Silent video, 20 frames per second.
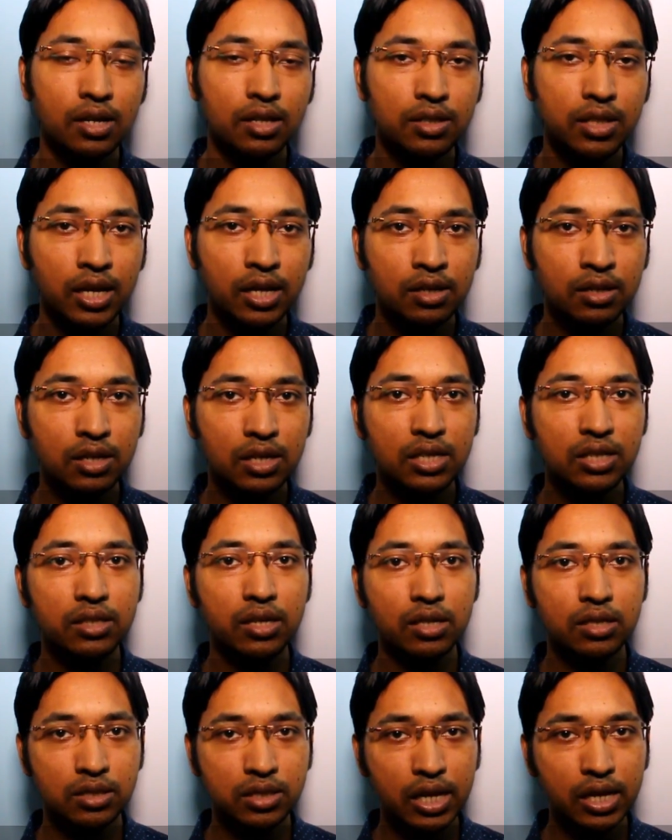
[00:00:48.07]
Then in
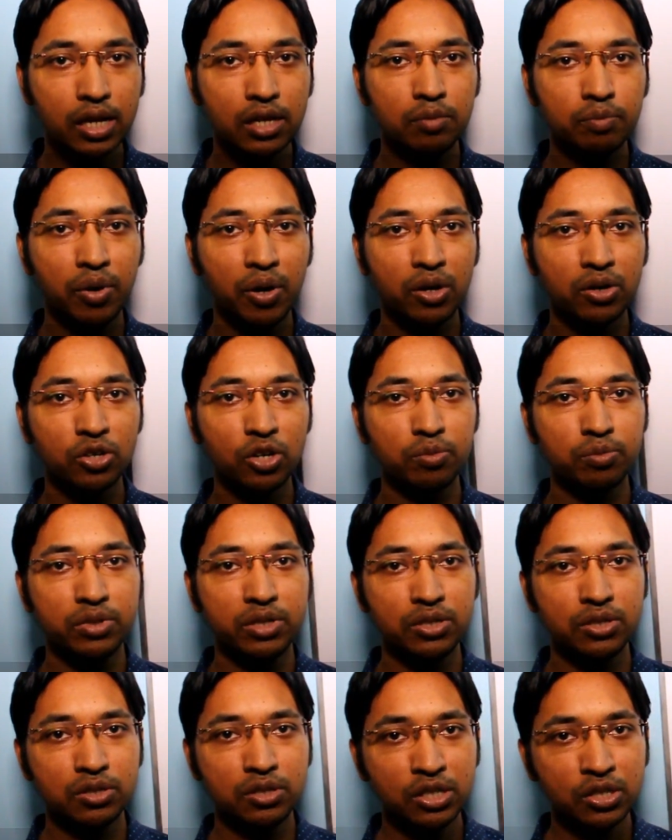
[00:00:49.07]
the second part of
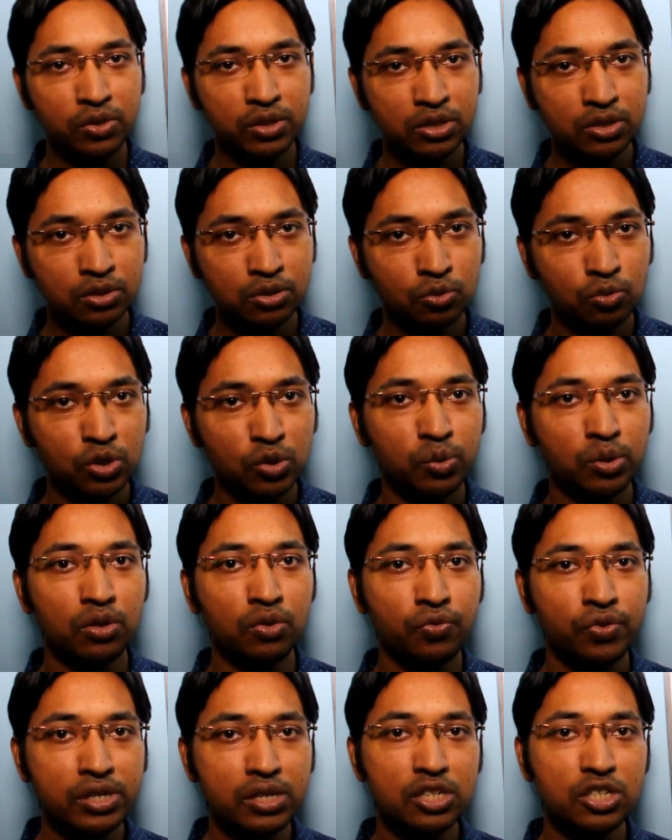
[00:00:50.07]
this series, we
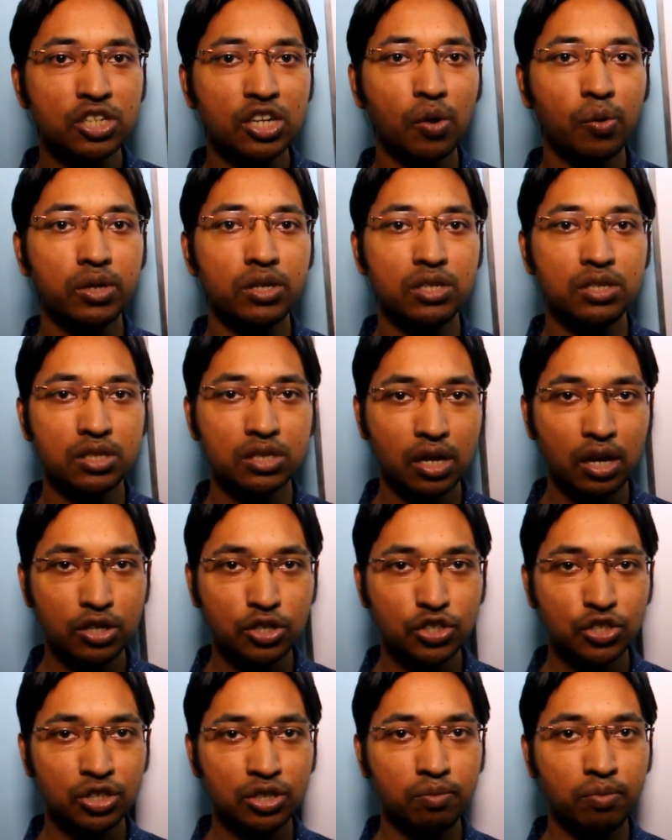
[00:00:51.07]
will finish our
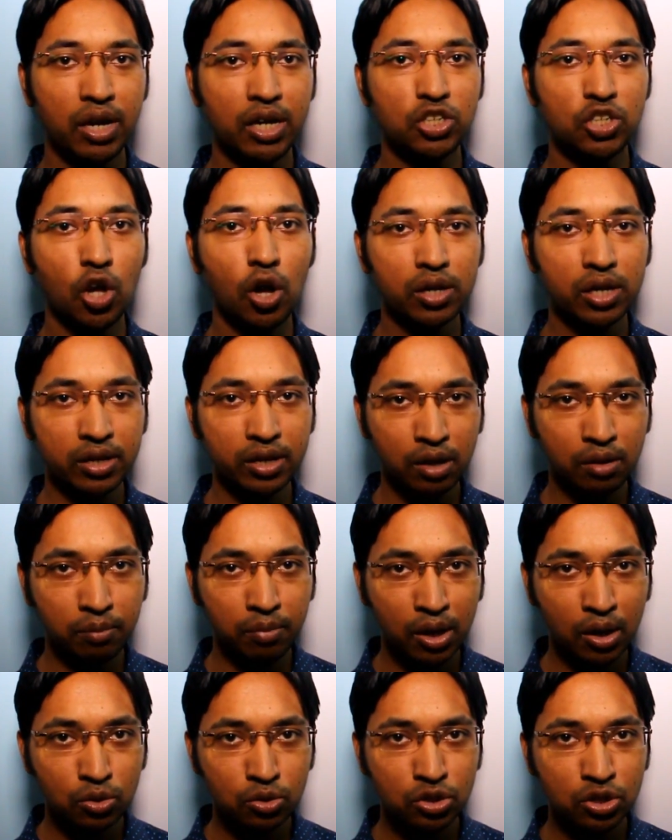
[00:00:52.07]
discussion by talking
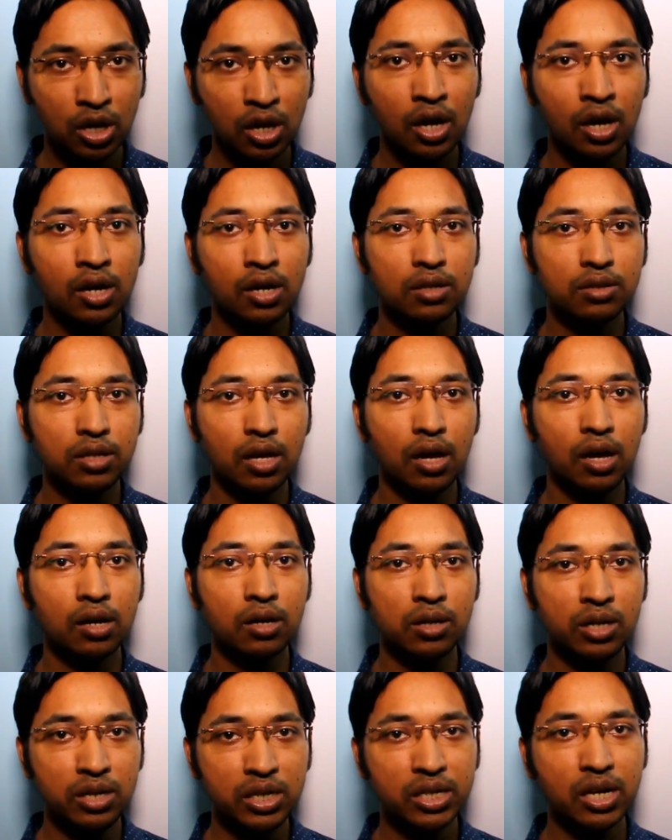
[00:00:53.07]
about
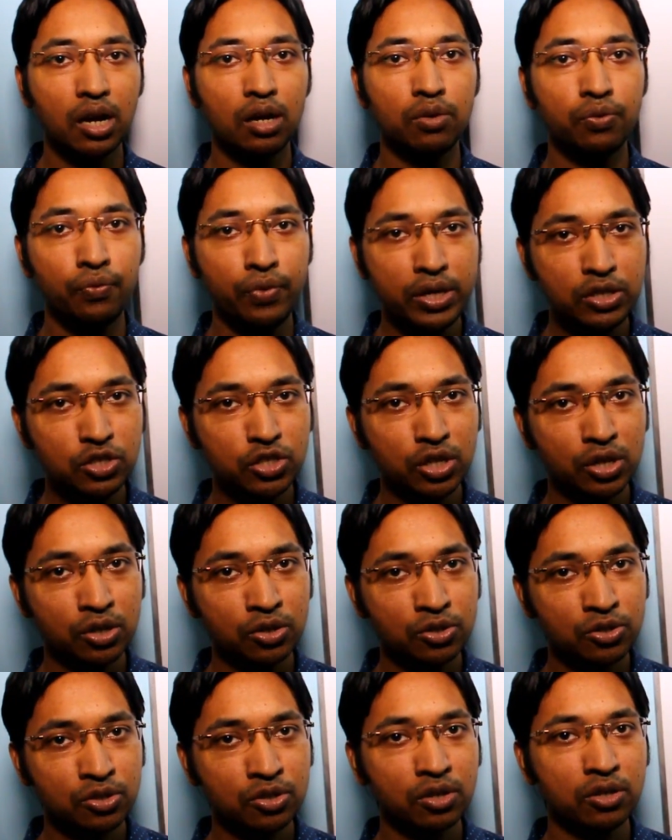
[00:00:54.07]
the clinical
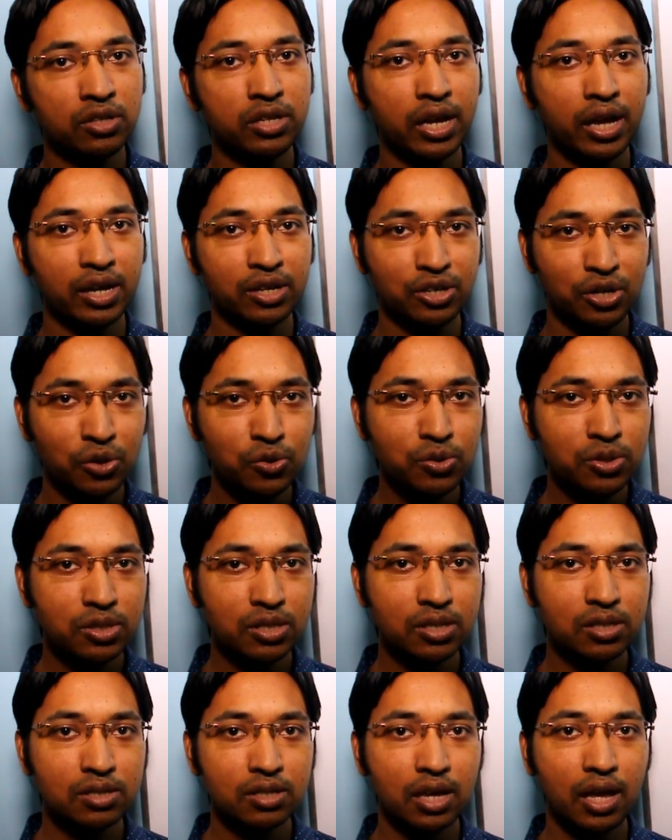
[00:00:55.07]
features,
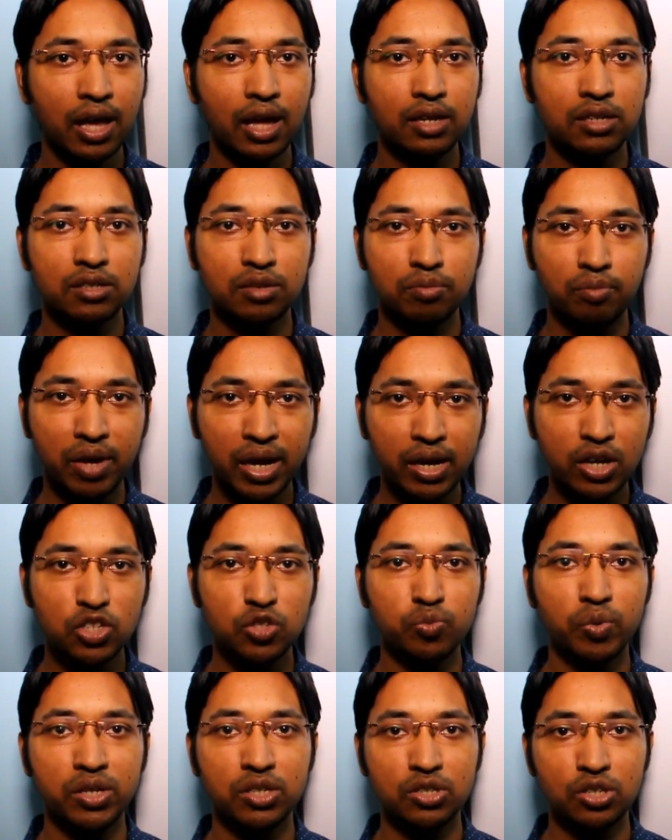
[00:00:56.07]
diagnosis and
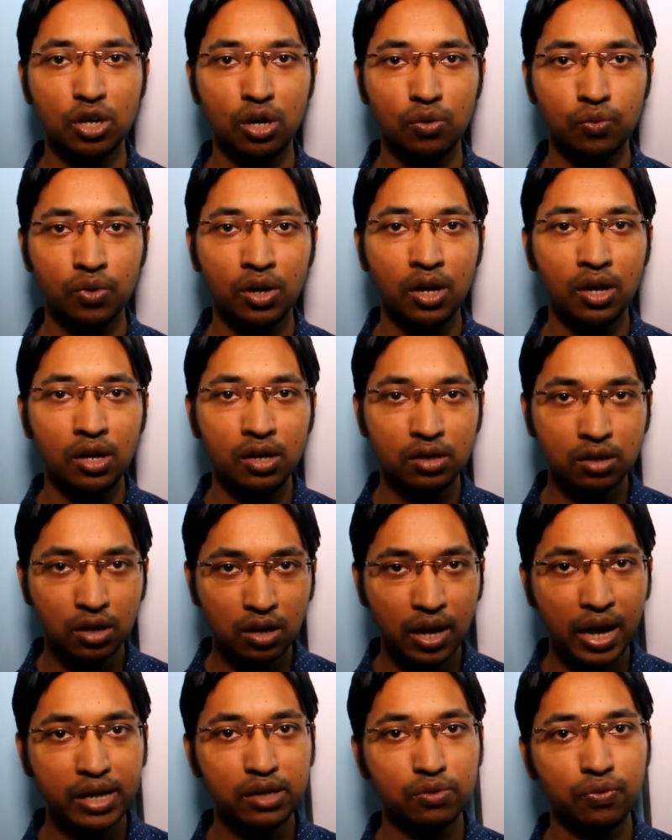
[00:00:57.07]
management of
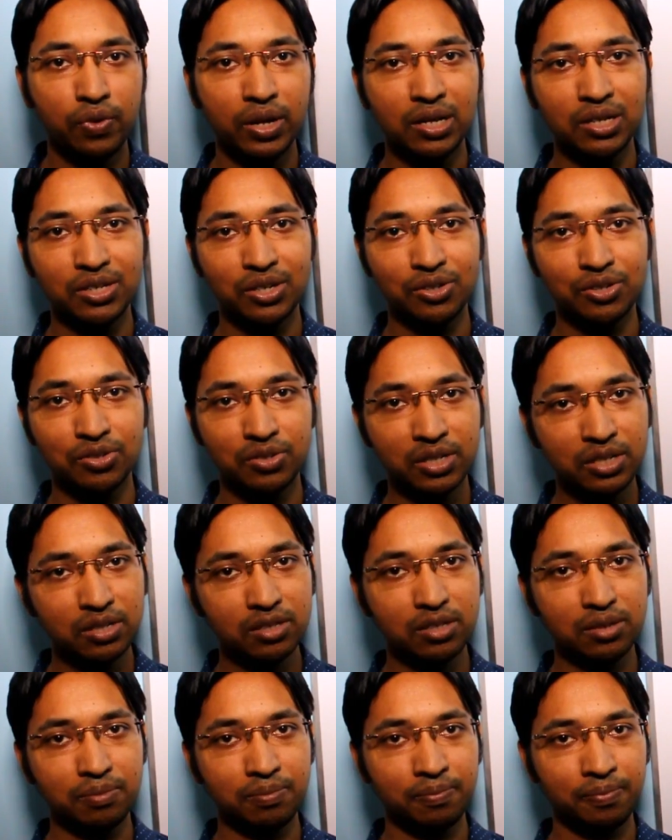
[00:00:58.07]
Klinefelter
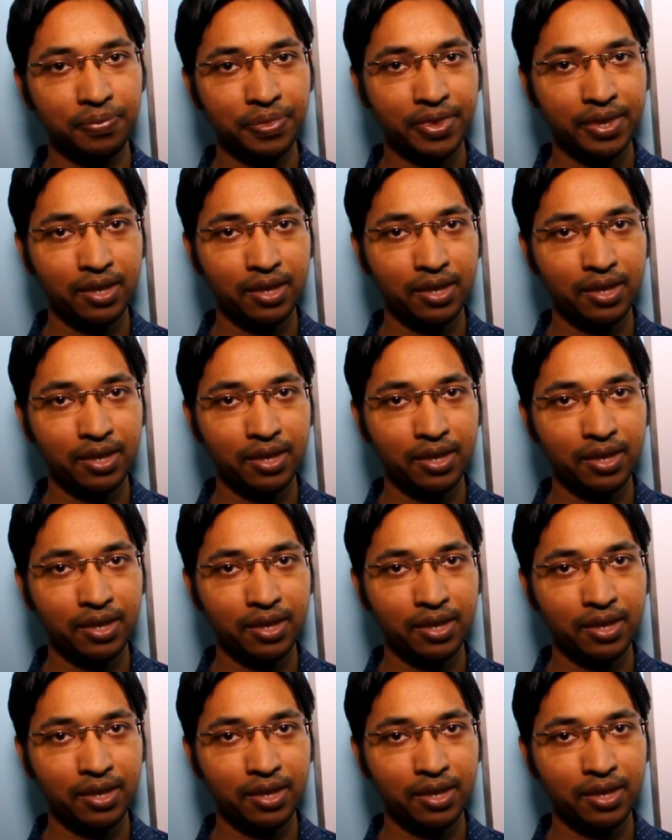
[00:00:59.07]
syndrome.